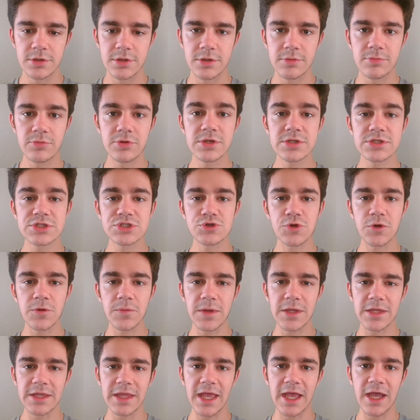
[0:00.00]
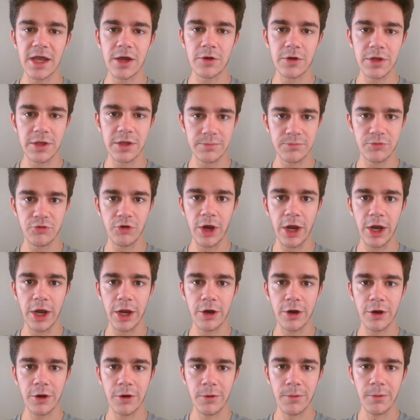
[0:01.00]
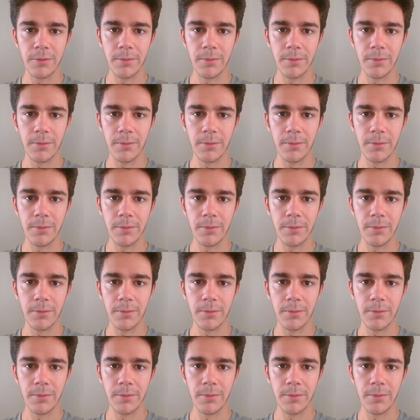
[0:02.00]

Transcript: Please join me now in prayer.